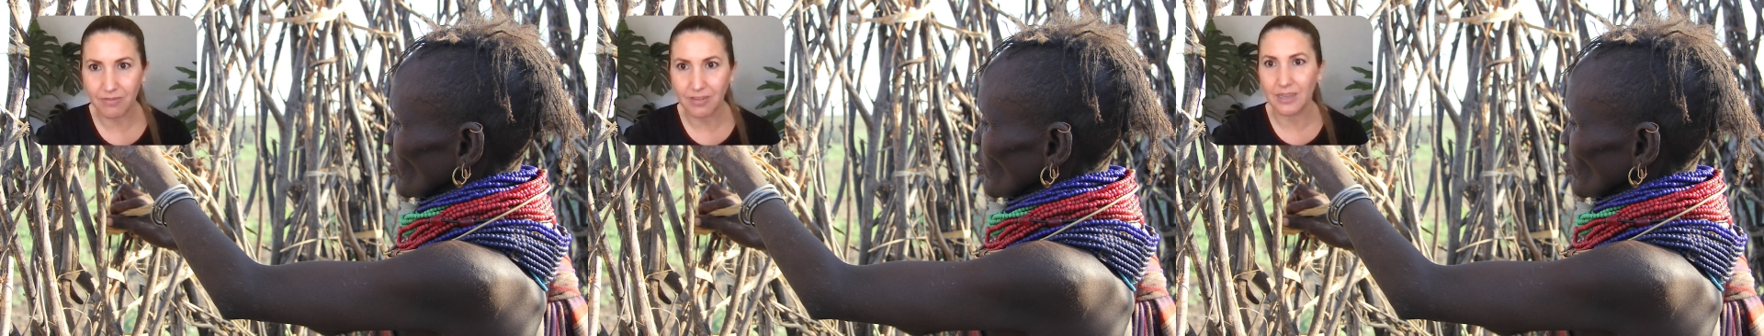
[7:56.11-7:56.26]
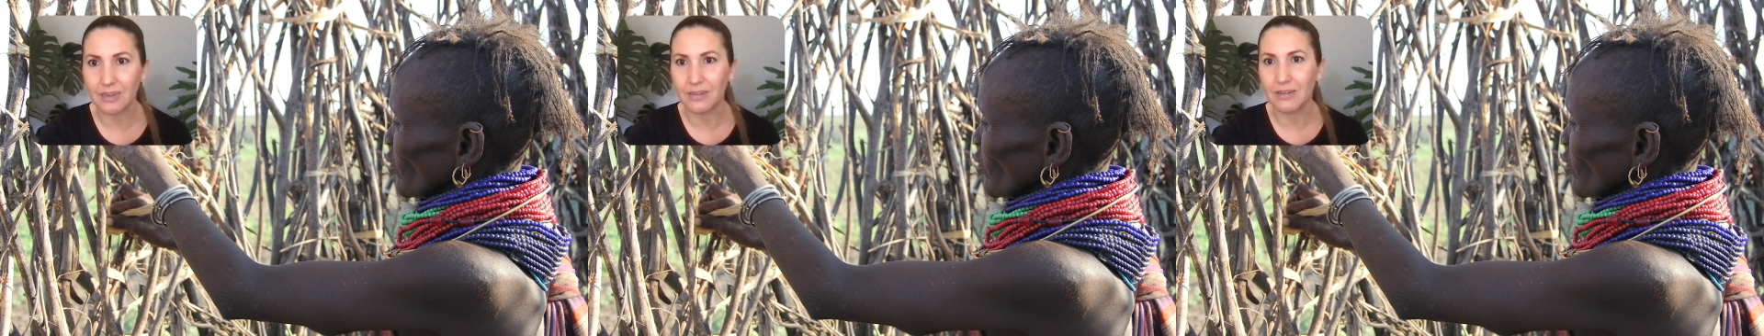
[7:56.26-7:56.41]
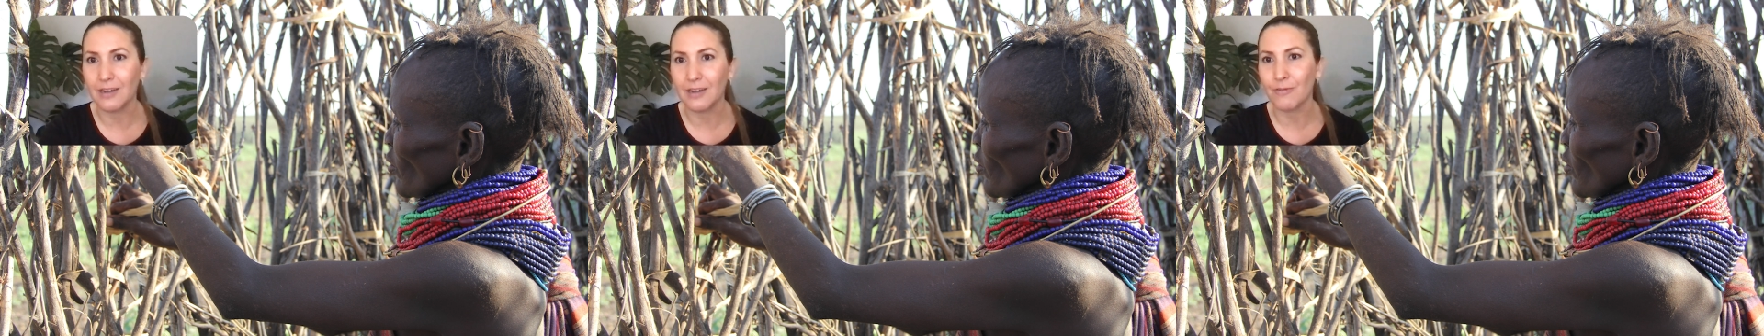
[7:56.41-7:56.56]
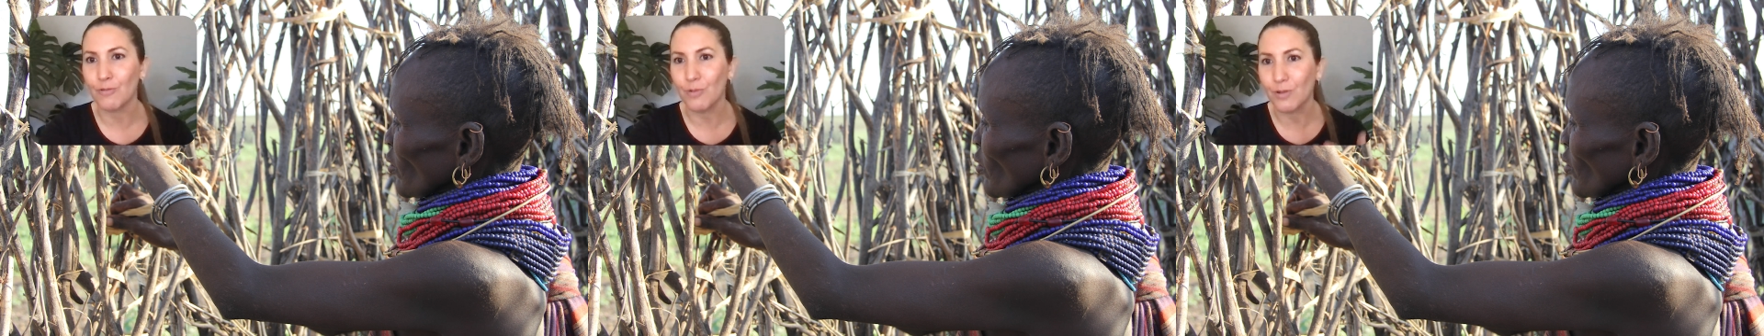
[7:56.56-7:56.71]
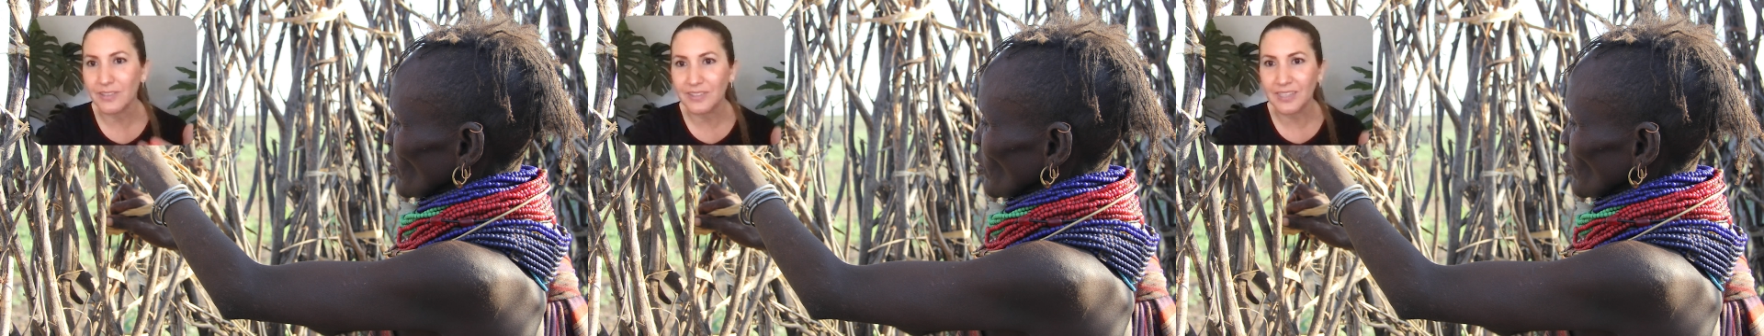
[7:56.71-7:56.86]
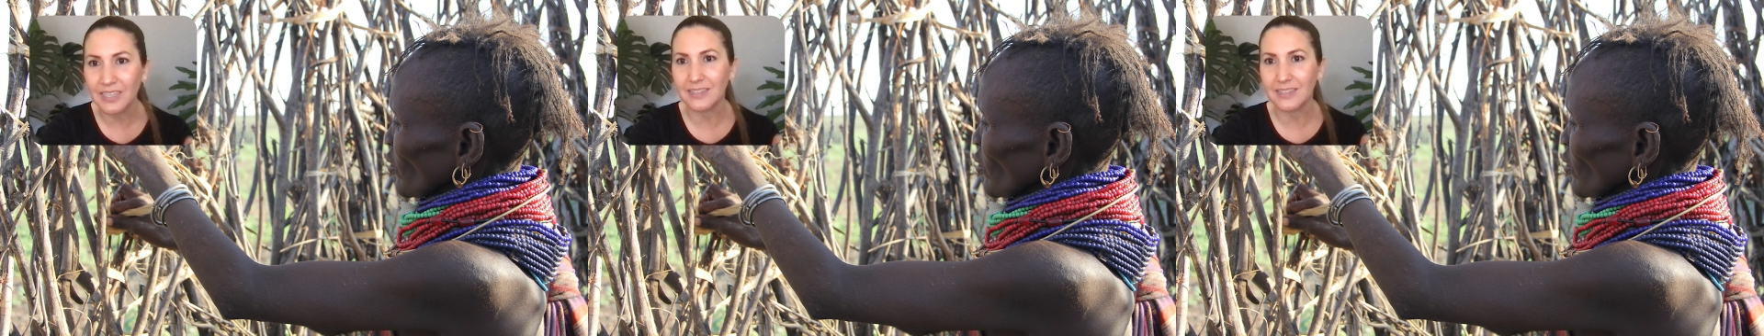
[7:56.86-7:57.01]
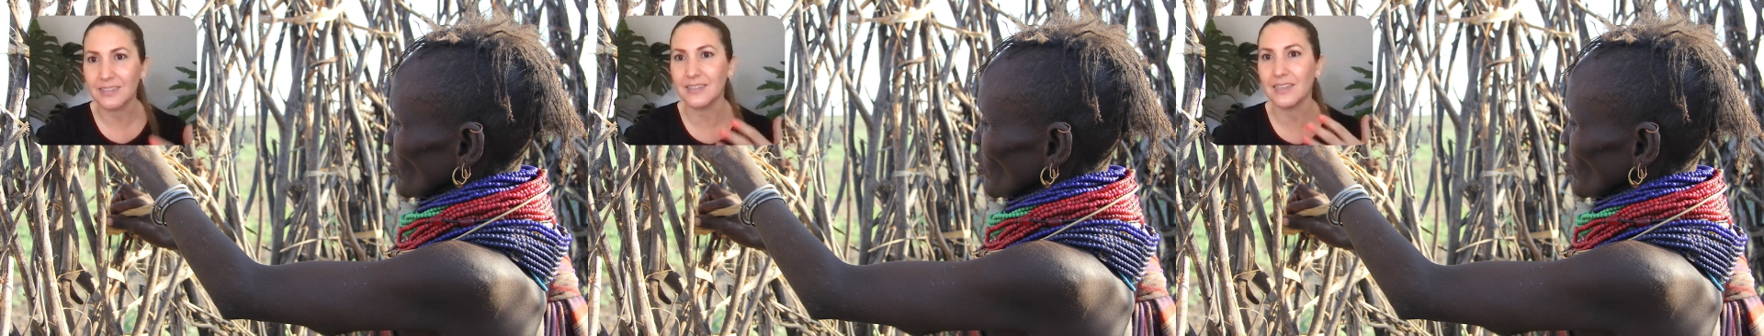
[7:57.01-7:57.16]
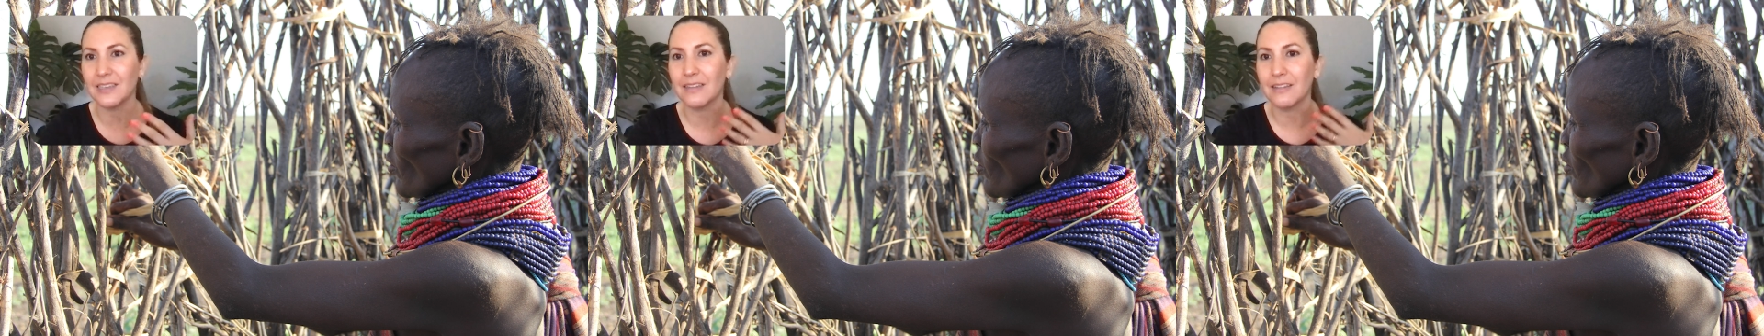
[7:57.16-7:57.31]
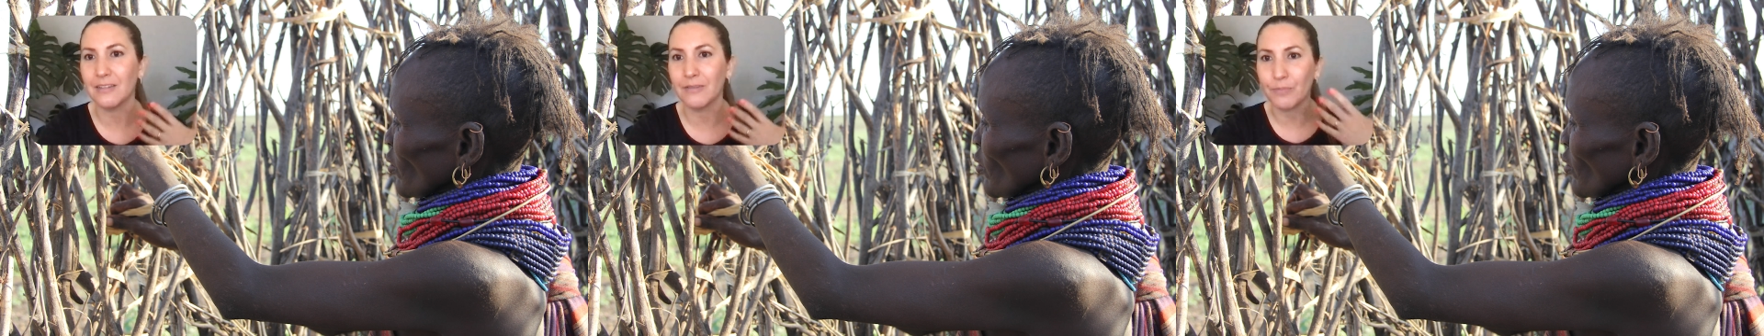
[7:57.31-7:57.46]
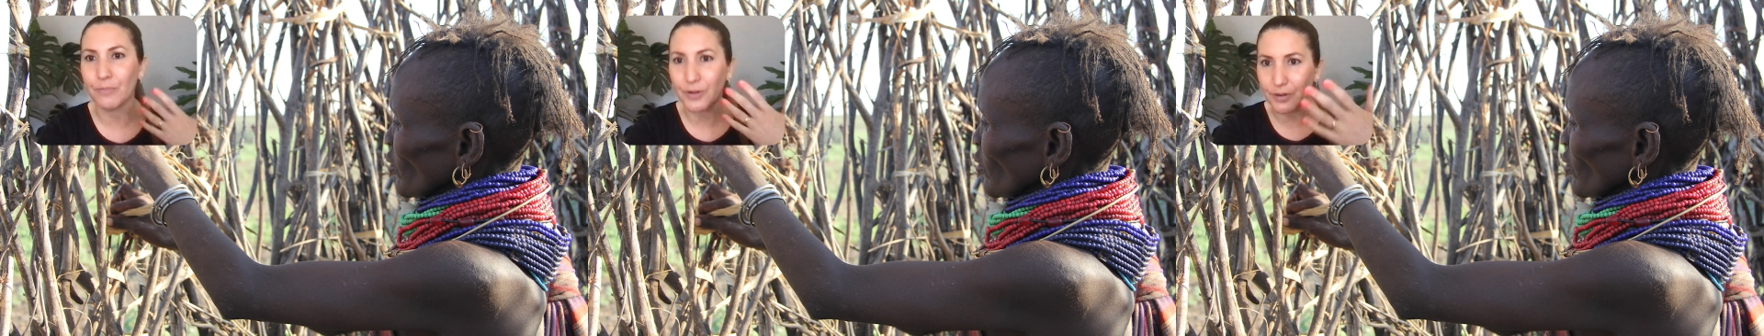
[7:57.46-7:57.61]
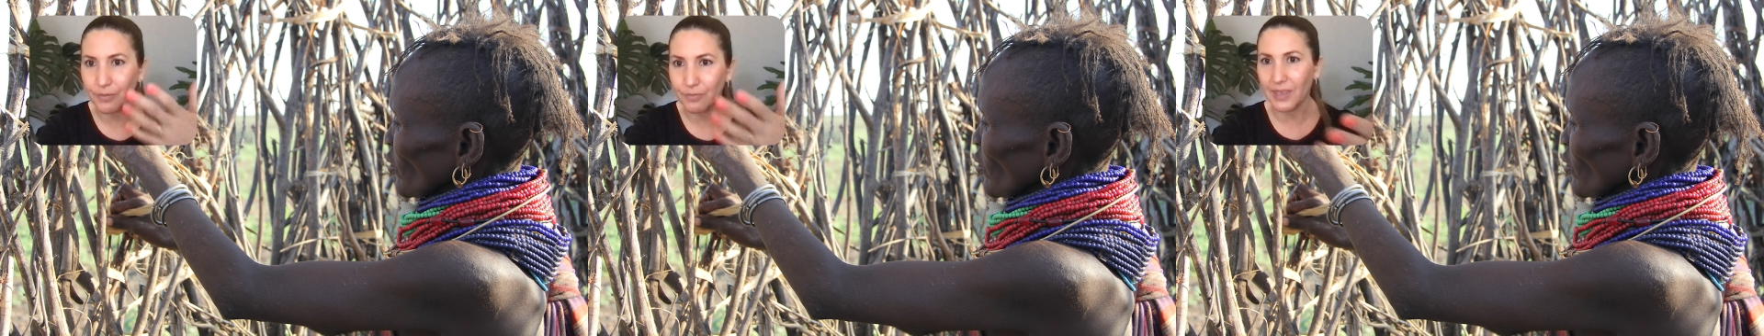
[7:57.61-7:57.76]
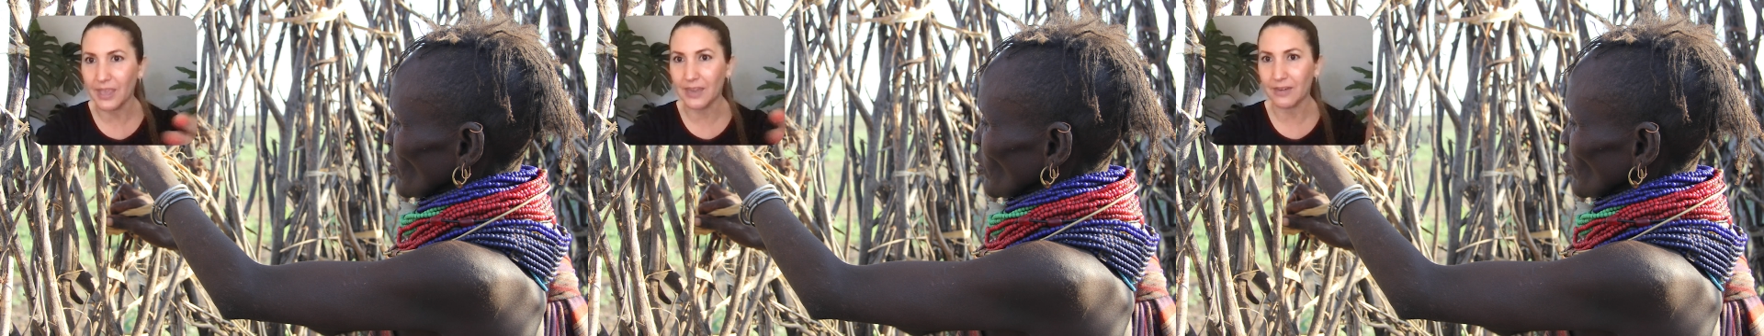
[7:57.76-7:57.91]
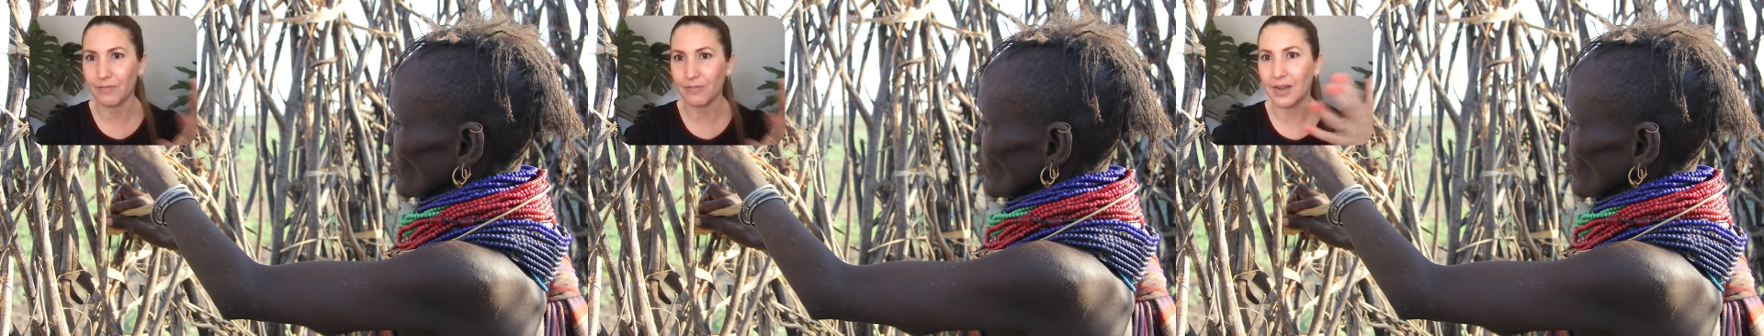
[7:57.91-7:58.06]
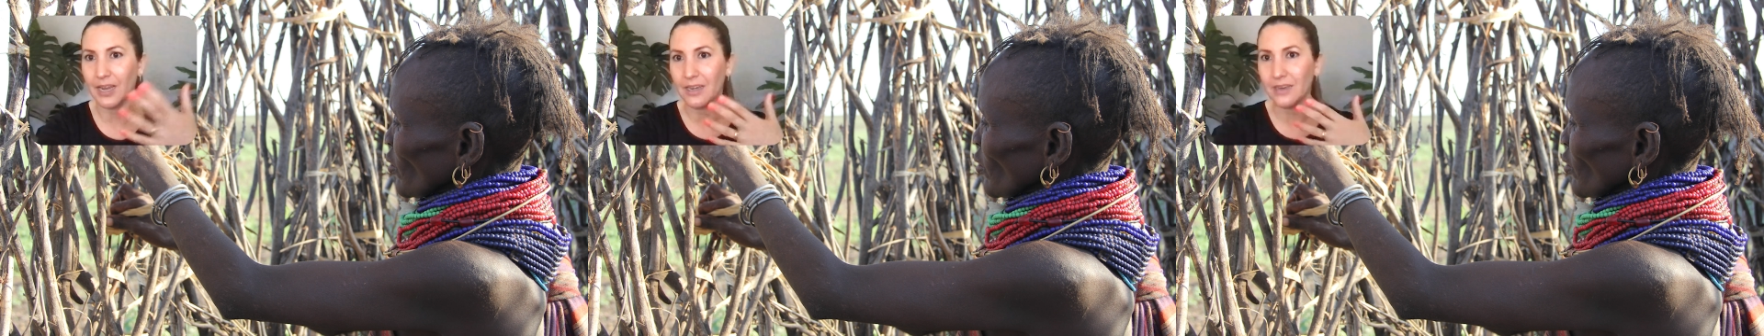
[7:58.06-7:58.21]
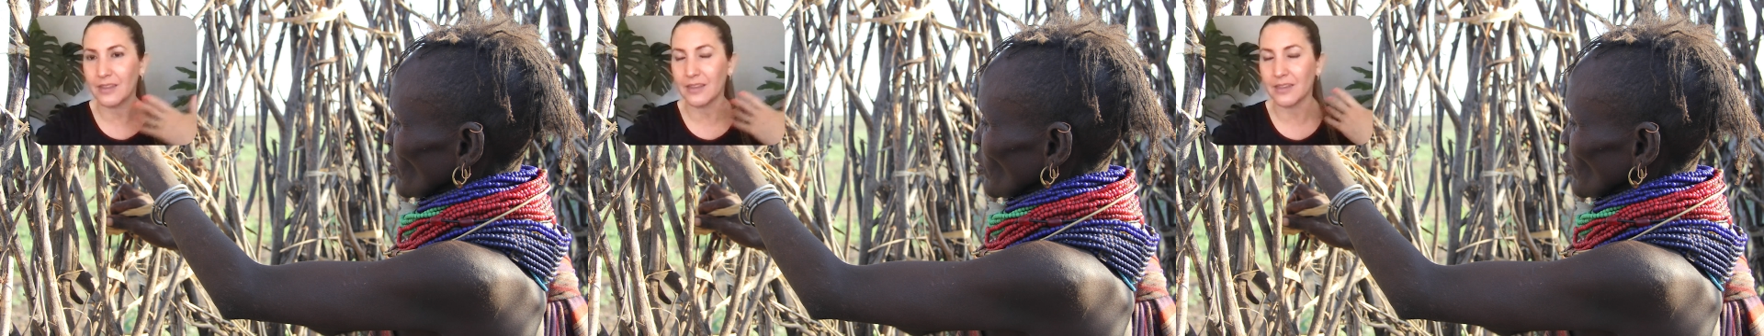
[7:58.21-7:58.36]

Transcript: and walls that still permeate, right?